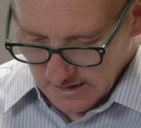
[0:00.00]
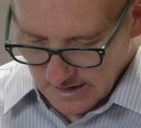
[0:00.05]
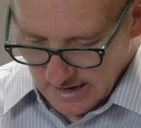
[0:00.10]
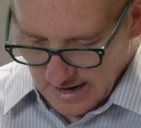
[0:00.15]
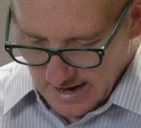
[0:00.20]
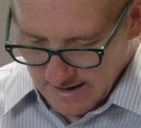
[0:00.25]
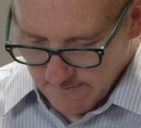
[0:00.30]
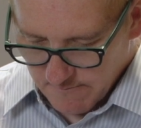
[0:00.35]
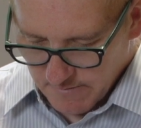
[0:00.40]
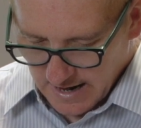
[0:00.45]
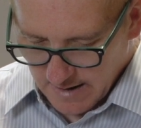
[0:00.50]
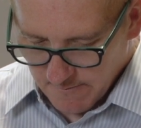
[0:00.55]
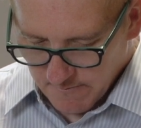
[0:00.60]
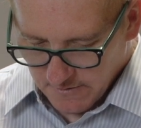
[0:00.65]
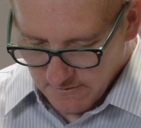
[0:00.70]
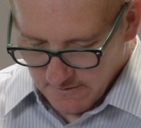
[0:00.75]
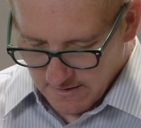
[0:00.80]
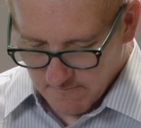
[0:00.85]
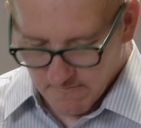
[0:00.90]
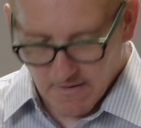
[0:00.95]
and
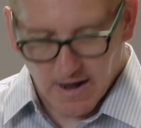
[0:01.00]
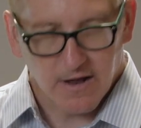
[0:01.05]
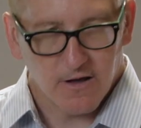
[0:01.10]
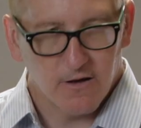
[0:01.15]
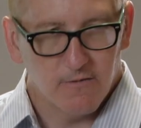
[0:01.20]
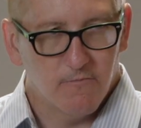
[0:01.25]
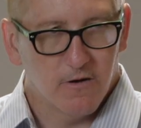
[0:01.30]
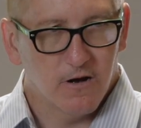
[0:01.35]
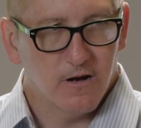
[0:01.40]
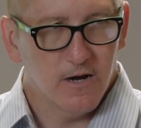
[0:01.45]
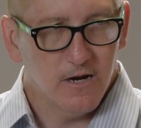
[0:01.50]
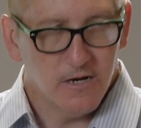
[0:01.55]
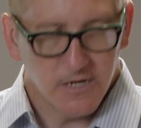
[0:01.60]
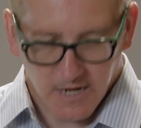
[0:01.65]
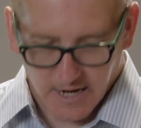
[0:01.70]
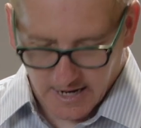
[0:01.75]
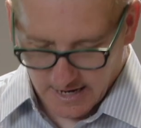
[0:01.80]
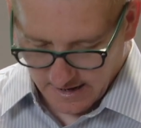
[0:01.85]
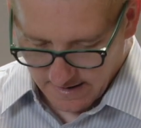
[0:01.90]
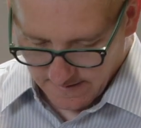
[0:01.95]
people in my
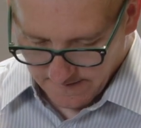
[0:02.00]
community.